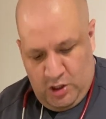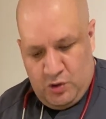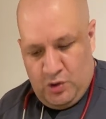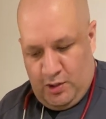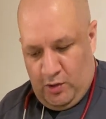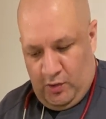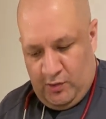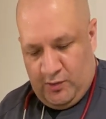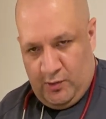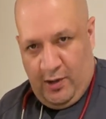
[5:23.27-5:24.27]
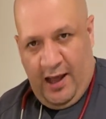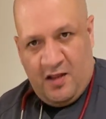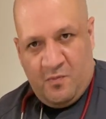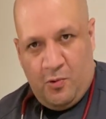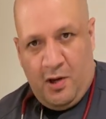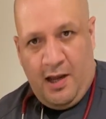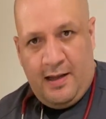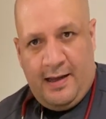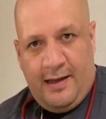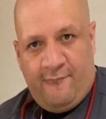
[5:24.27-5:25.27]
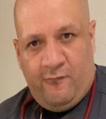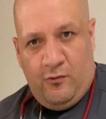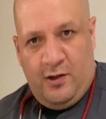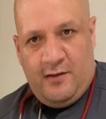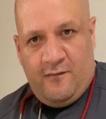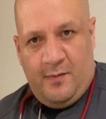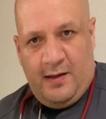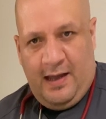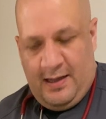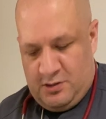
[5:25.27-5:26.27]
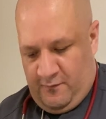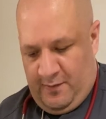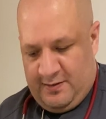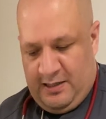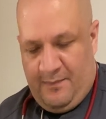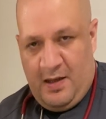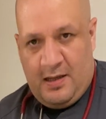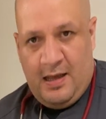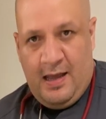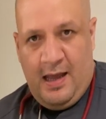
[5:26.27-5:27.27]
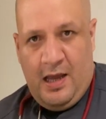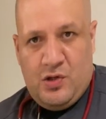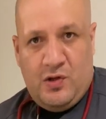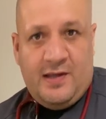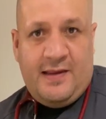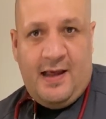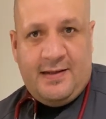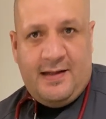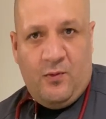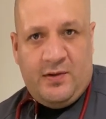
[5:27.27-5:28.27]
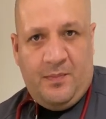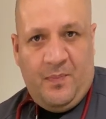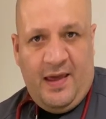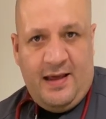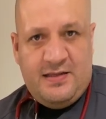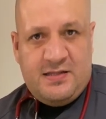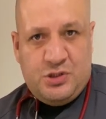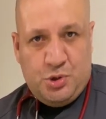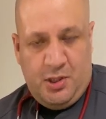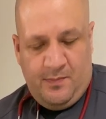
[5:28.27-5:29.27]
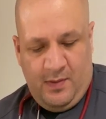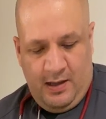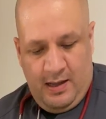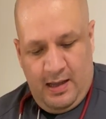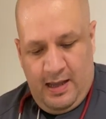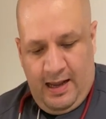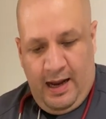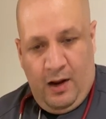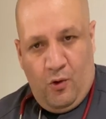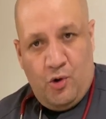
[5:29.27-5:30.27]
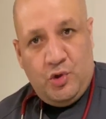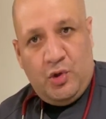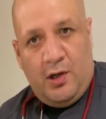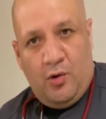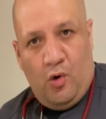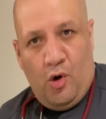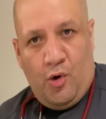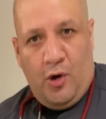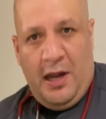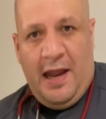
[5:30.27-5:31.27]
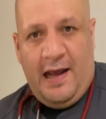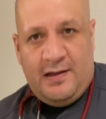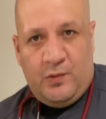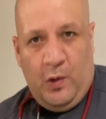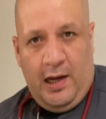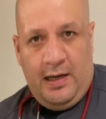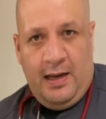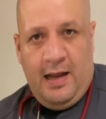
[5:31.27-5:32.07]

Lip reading: You could also aspirate fluids from the stomach, and you could test it with a pH strip, or you can order an X-ray